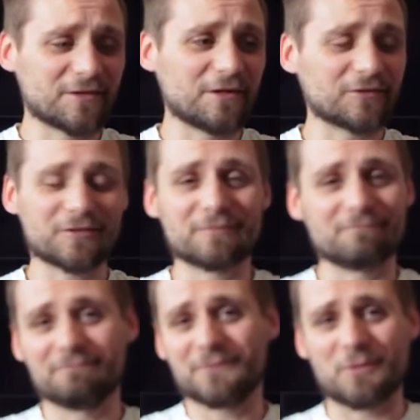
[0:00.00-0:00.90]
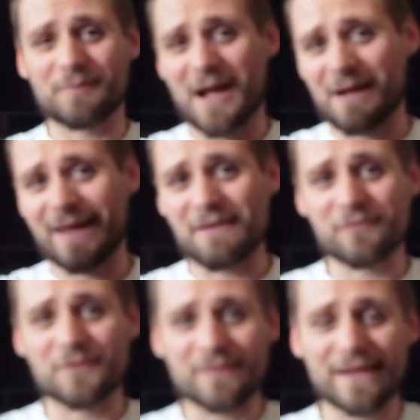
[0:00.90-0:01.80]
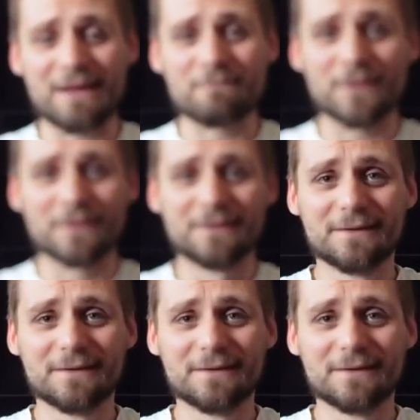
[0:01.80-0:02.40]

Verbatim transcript: You know, I just come down, get in front of a camera,